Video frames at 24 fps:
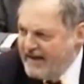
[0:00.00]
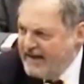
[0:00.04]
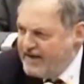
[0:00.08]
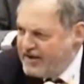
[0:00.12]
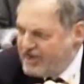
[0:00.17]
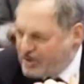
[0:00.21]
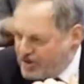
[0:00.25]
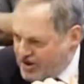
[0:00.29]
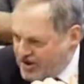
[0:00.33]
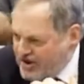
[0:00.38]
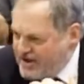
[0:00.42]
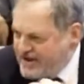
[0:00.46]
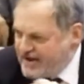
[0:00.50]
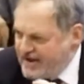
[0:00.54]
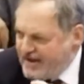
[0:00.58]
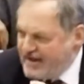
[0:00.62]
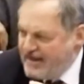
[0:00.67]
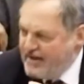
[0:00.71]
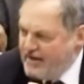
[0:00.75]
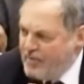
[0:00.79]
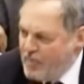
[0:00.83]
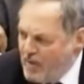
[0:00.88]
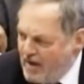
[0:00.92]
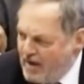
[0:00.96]

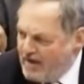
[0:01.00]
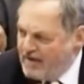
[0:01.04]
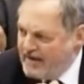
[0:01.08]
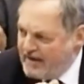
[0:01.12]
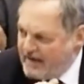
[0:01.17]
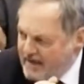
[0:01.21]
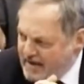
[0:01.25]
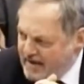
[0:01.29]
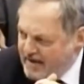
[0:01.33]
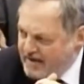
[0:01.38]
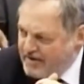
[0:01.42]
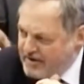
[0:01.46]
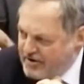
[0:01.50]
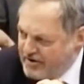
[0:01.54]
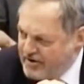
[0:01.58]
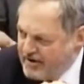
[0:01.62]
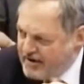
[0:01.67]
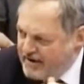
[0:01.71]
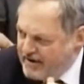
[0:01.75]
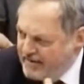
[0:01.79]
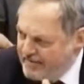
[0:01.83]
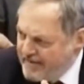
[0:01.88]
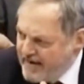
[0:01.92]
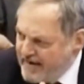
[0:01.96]
intrinsically wealthy
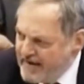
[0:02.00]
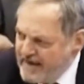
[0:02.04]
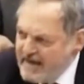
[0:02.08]
country.